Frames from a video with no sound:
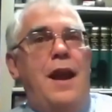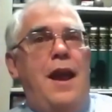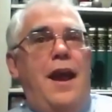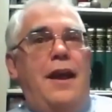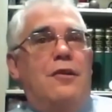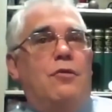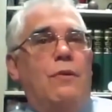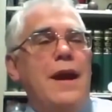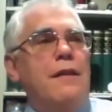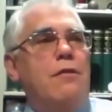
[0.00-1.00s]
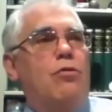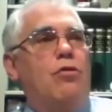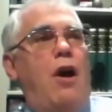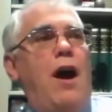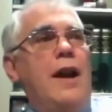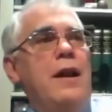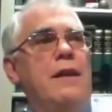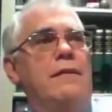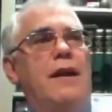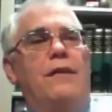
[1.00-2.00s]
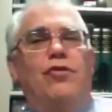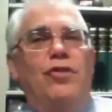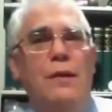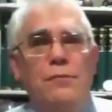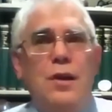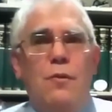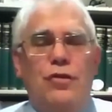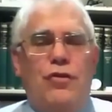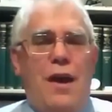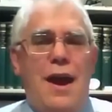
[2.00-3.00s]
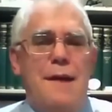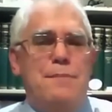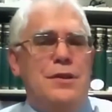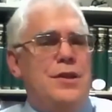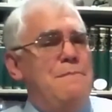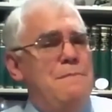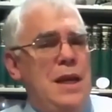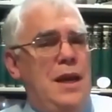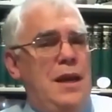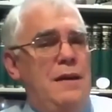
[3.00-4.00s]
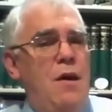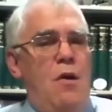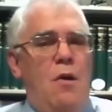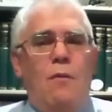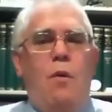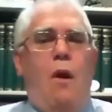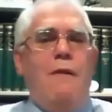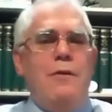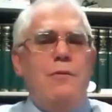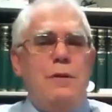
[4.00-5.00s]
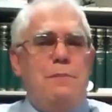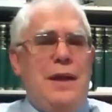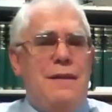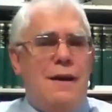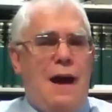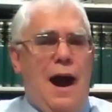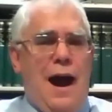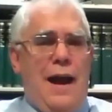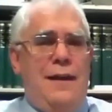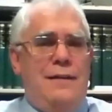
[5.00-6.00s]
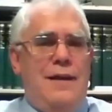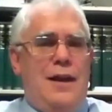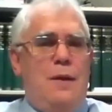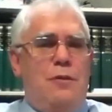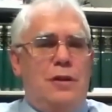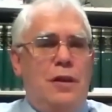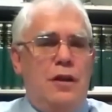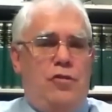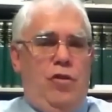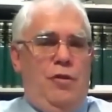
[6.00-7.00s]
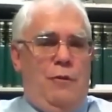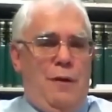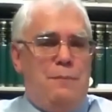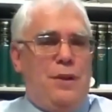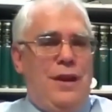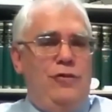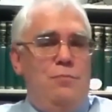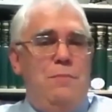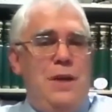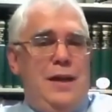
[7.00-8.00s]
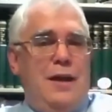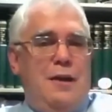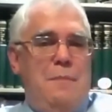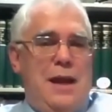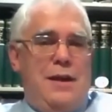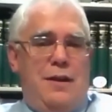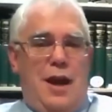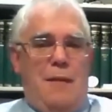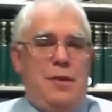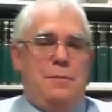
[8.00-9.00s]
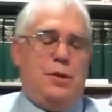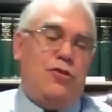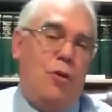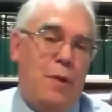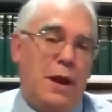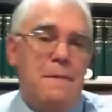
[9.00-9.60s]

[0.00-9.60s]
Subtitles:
And Grant thought that if something was to happen to Meade, Warren would be the guy that he would look to replace Meade in command of the Army of the Potomac.